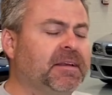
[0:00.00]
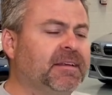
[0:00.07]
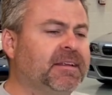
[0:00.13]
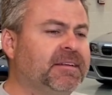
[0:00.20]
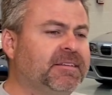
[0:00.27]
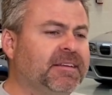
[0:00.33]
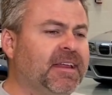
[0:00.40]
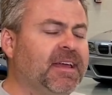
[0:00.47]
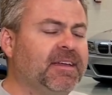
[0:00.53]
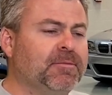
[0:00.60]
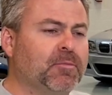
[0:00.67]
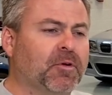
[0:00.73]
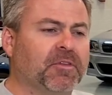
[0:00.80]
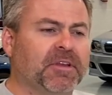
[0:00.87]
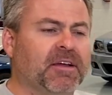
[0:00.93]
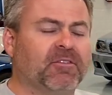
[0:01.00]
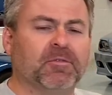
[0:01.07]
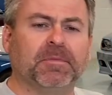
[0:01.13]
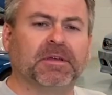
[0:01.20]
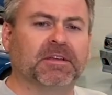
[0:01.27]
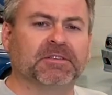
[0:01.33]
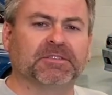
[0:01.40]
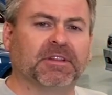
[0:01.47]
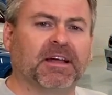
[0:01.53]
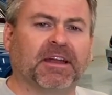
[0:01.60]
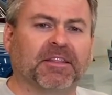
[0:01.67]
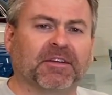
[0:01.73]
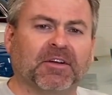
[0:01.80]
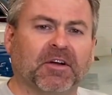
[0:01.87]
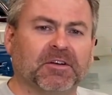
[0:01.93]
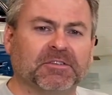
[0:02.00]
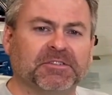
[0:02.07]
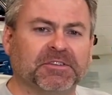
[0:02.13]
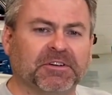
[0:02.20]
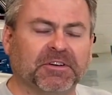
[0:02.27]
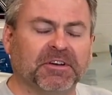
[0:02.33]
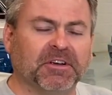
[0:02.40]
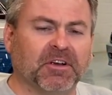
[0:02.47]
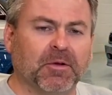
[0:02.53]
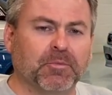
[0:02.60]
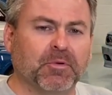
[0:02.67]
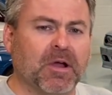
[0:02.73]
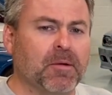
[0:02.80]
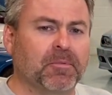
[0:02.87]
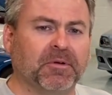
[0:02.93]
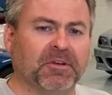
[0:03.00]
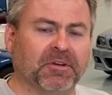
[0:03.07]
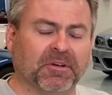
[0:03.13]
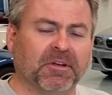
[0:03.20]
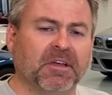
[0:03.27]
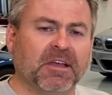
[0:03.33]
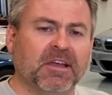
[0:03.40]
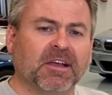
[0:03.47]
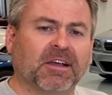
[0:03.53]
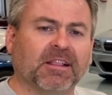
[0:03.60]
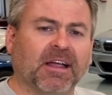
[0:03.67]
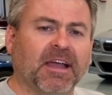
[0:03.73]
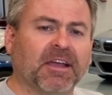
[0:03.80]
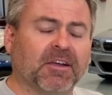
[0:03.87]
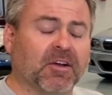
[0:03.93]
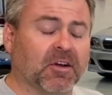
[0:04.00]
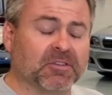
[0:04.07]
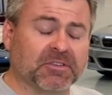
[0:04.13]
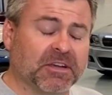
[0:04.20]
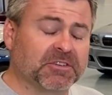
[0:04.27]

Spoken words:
and today more than ever, because a lot of the cars that are here on property are client cars.